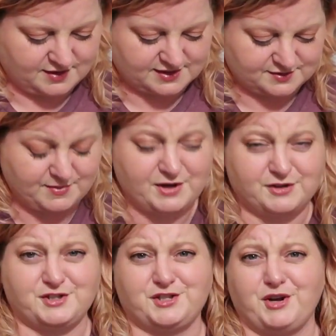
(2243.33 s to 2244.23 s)
that
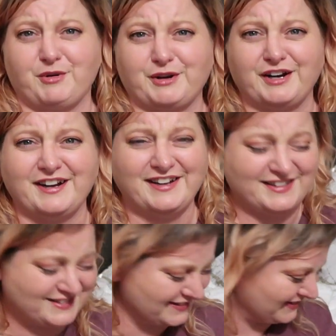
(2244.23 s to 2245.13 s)
smells so
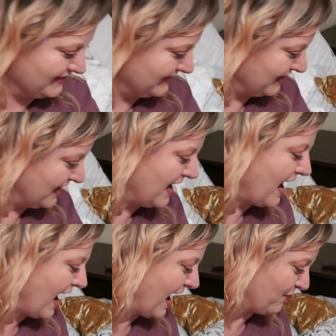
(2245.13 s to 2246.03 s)
good.
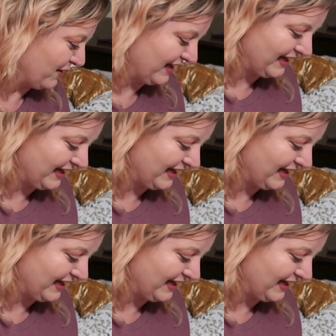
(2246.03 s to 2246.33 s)
I want